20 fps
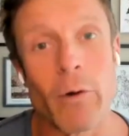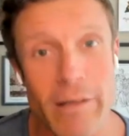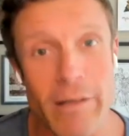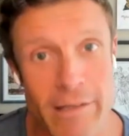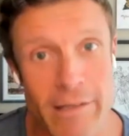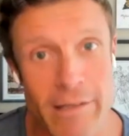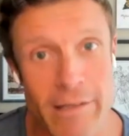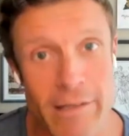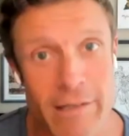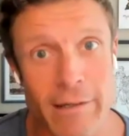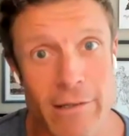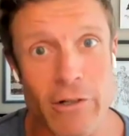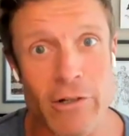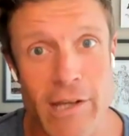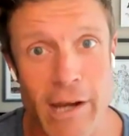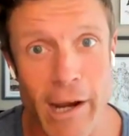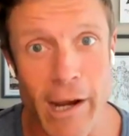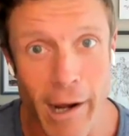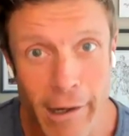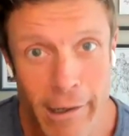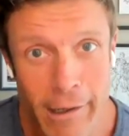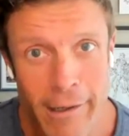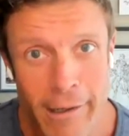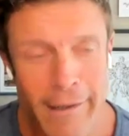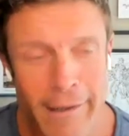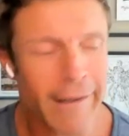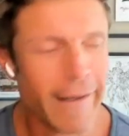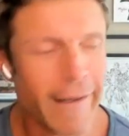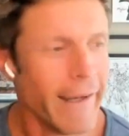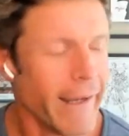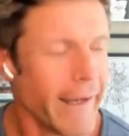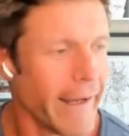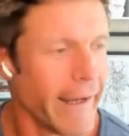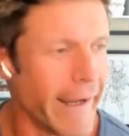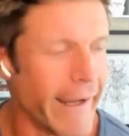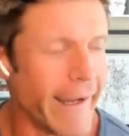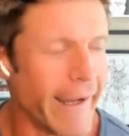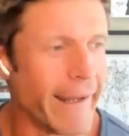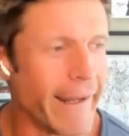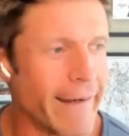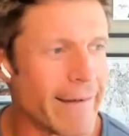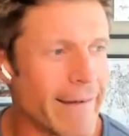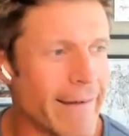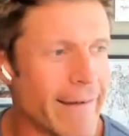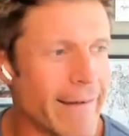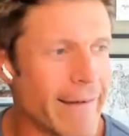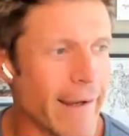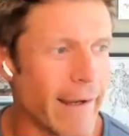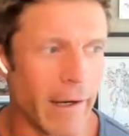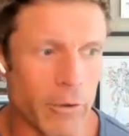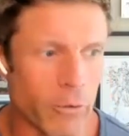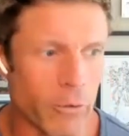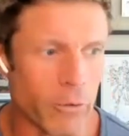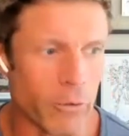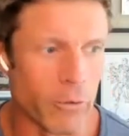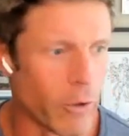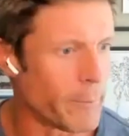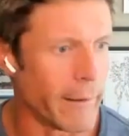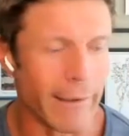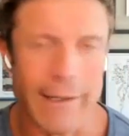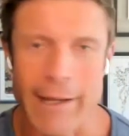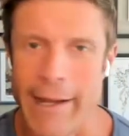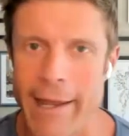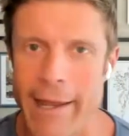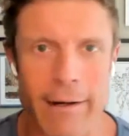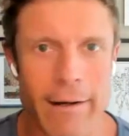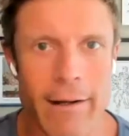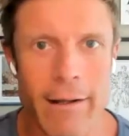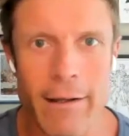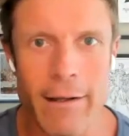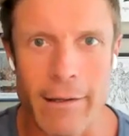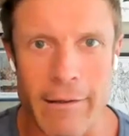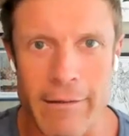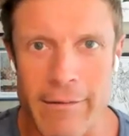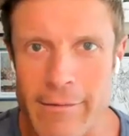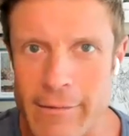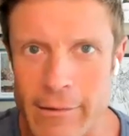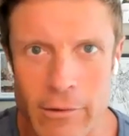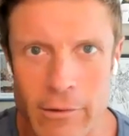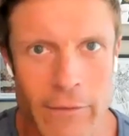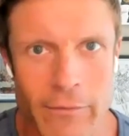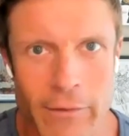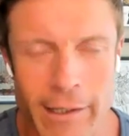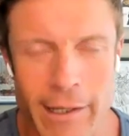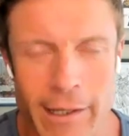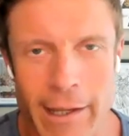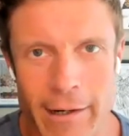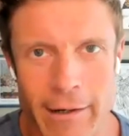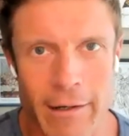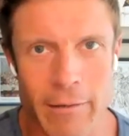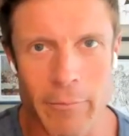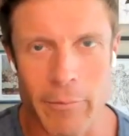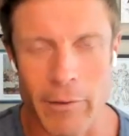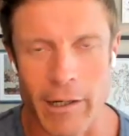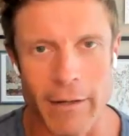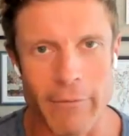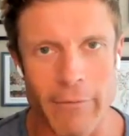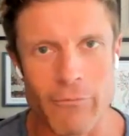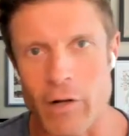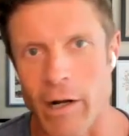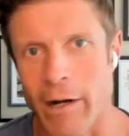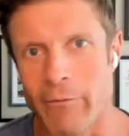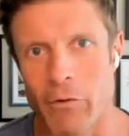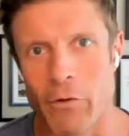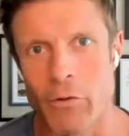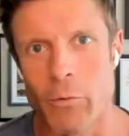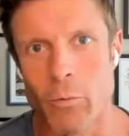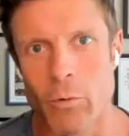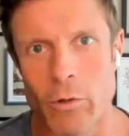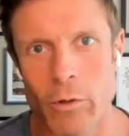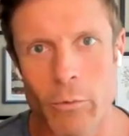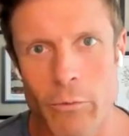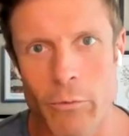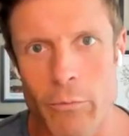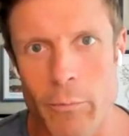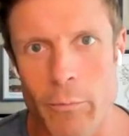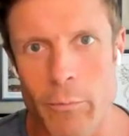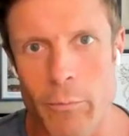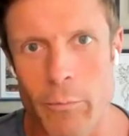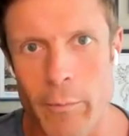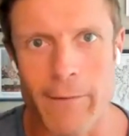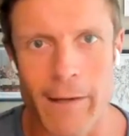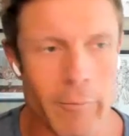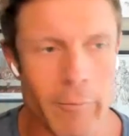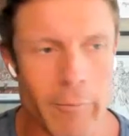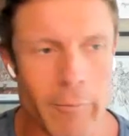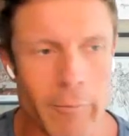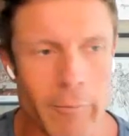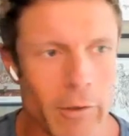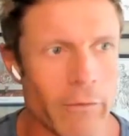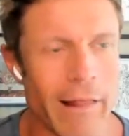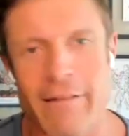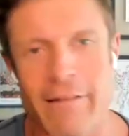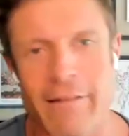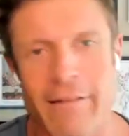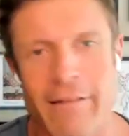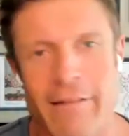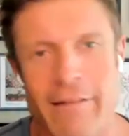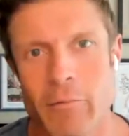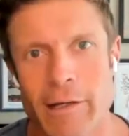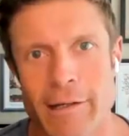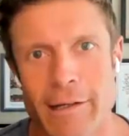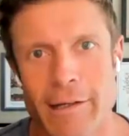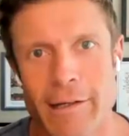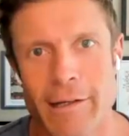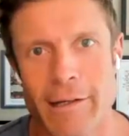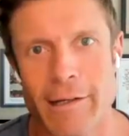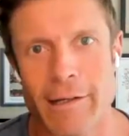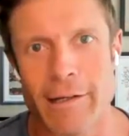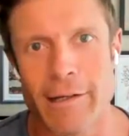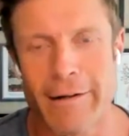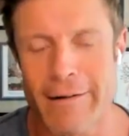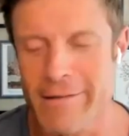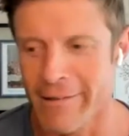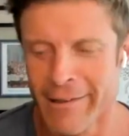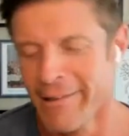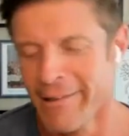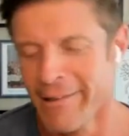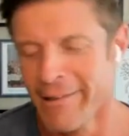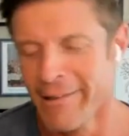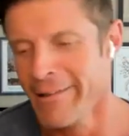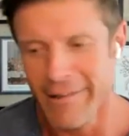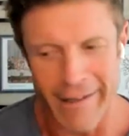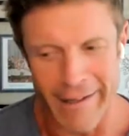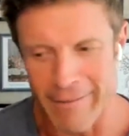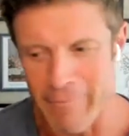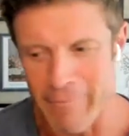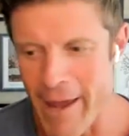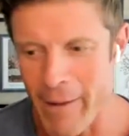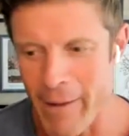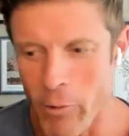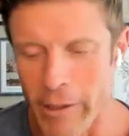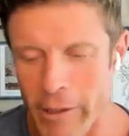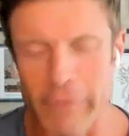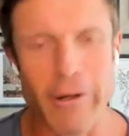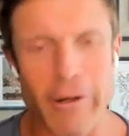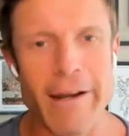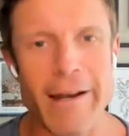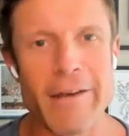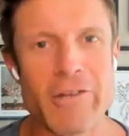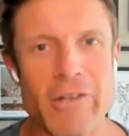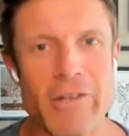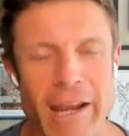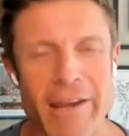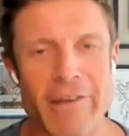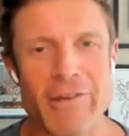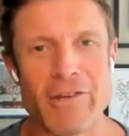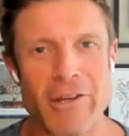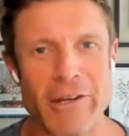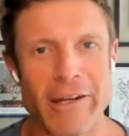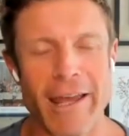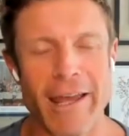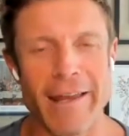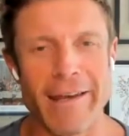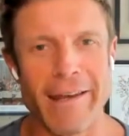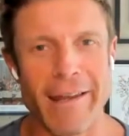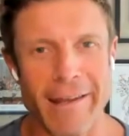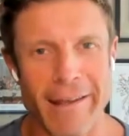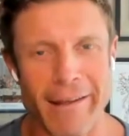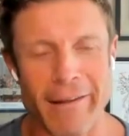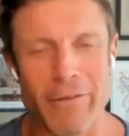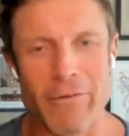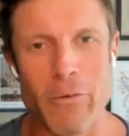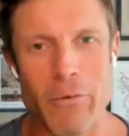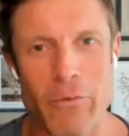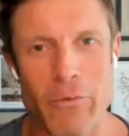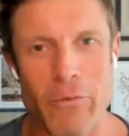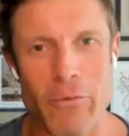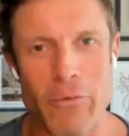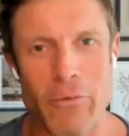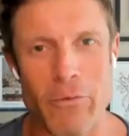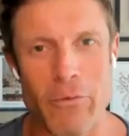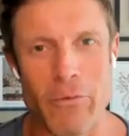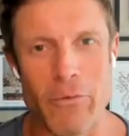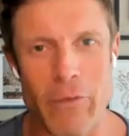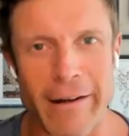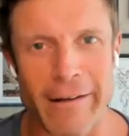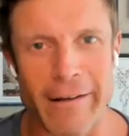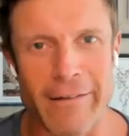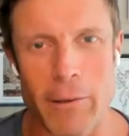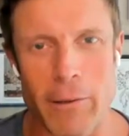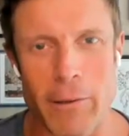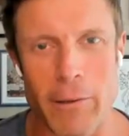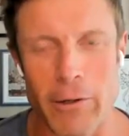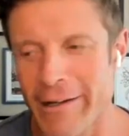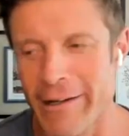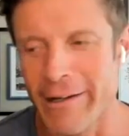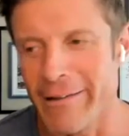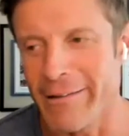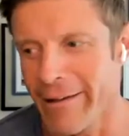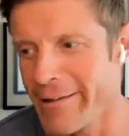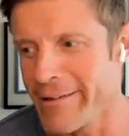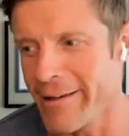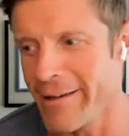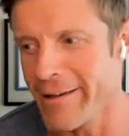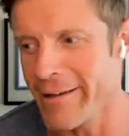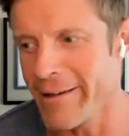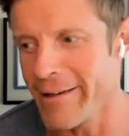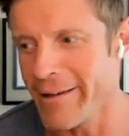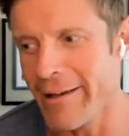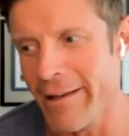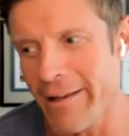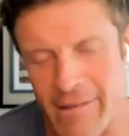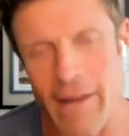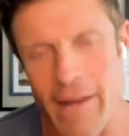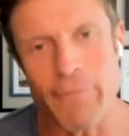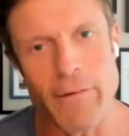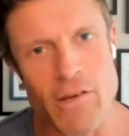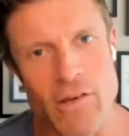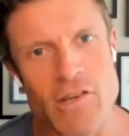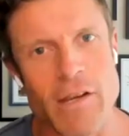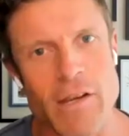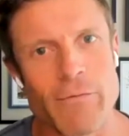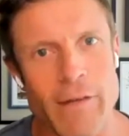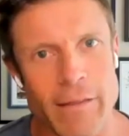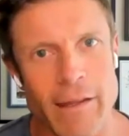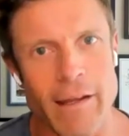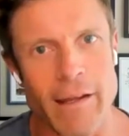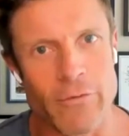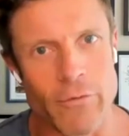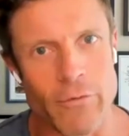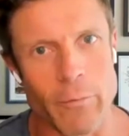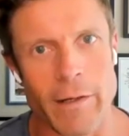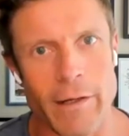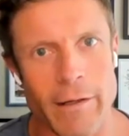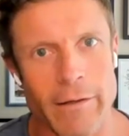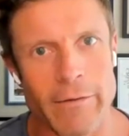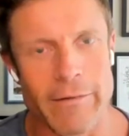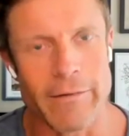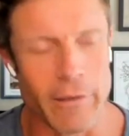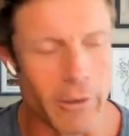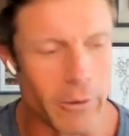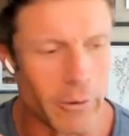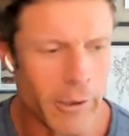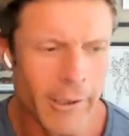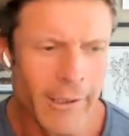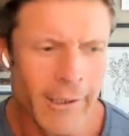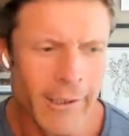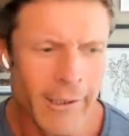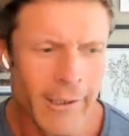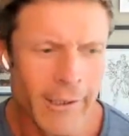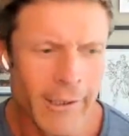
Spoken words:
46 years young. And I grew up in Canada. I still live in Canada, but I've traveled the world with my family over the last number of years. And man, what a great education you get through that experience. And it's definitely shifted things for me. So,